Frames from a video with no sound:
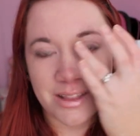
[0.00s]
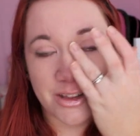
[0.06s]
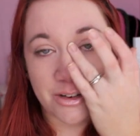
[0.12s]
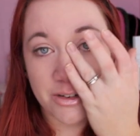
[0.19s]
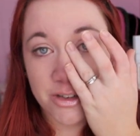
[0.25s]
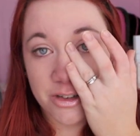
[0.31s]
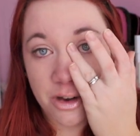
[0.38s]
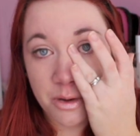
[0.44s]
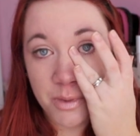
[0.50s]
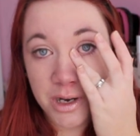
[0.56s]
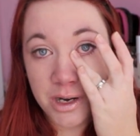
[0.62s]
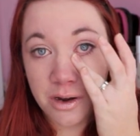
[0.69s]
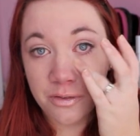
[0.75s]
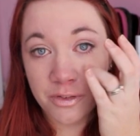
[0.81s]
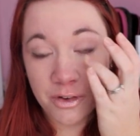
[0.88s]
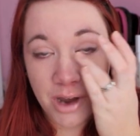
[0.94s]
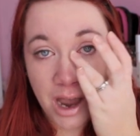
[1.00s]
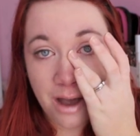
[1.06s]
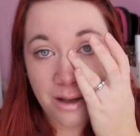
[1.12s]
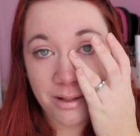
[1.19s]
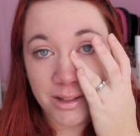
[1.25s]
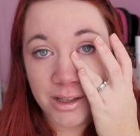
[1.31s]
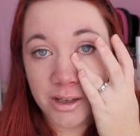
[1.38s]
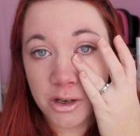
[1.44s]
there are so many of you
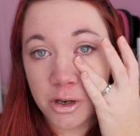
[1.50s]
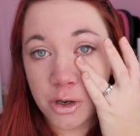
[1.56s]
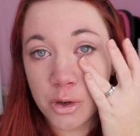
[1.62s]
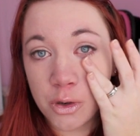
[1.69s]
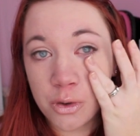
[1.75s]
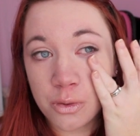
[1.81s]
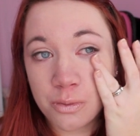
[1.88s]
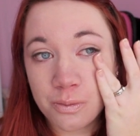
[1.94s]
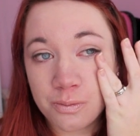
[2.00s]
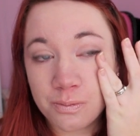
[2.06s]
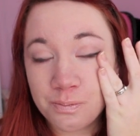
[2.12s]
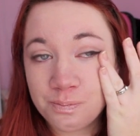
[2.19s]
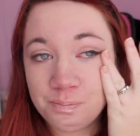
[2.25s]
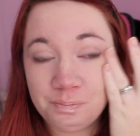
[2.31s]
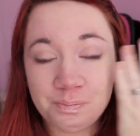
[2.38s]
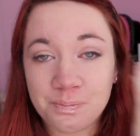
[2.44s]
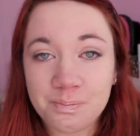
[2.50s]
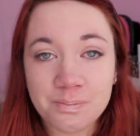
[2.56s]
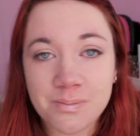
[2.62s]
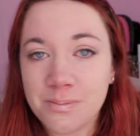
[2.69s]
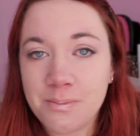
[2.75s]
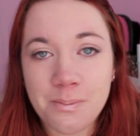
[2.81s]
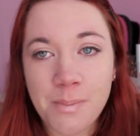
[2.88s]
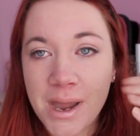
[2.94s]
out there who
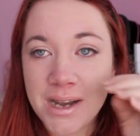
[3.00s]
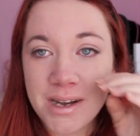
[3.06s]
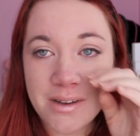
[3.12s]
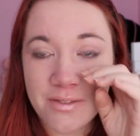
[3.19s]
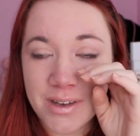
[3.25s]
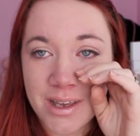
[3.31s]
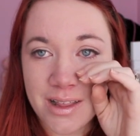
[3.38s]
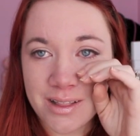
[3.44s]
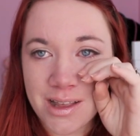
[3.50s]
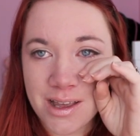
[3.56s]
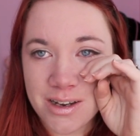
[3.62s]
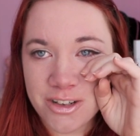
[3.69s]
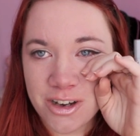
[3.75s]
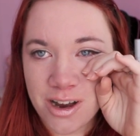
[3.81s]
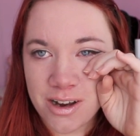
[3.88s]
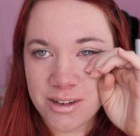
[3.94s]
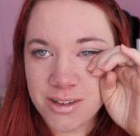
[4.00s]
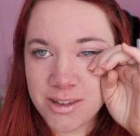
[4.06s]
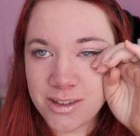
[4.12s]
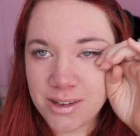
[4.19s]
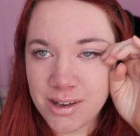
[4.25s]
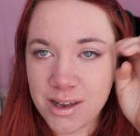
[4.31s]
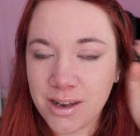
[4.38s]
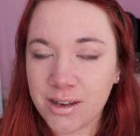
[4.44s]
may never get that
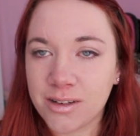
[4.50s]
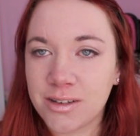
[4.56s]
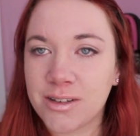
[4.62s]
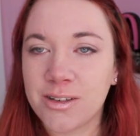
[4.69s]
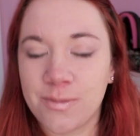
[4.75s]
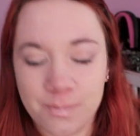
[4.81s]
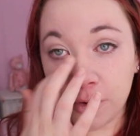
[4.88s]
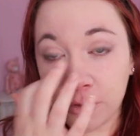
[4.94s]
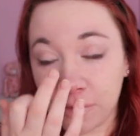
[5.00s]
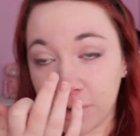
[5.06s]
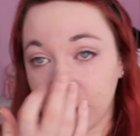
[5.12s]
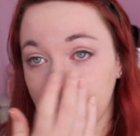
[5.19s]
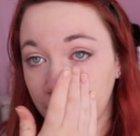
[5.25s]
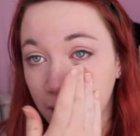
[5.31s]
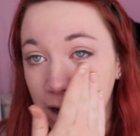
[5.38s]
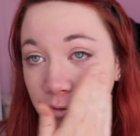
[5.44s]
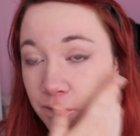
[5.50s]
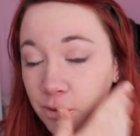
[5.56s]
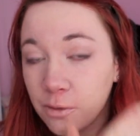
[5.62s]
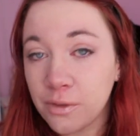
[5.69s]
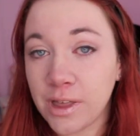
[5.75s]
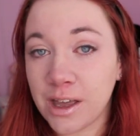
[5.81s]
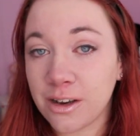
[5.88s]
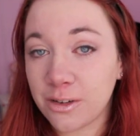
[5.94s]
chance, and I feel very
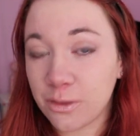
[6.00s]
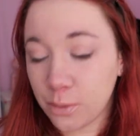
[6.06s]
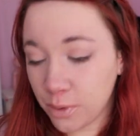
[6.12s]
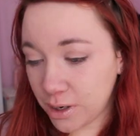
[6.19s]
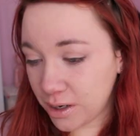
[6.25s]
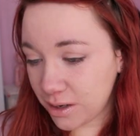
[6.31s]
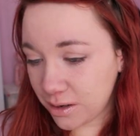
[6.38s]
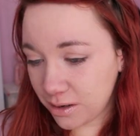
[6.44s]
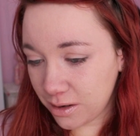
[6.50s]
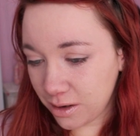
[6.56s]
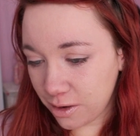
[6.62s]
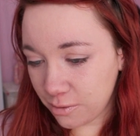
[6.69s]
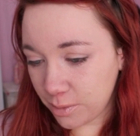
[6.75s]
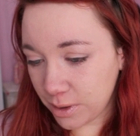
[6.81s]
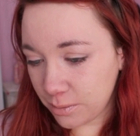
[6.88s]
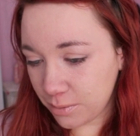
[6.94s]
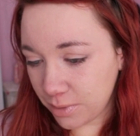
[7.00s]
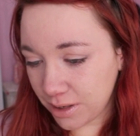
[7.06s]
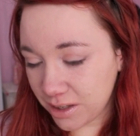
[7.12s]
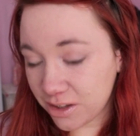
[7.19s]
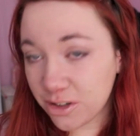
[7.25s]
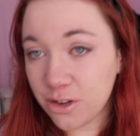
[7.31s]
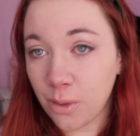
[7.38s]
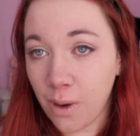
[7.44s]
grateful that we have been
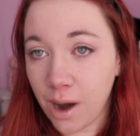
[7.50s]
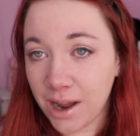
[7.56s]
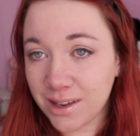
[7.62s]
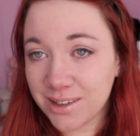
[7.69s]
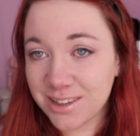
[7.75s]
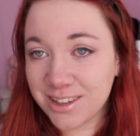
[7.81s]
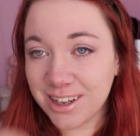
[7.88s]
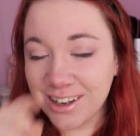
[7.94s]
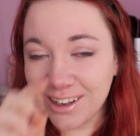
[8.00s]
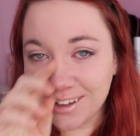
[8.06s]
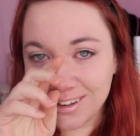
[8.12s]
blessed twice.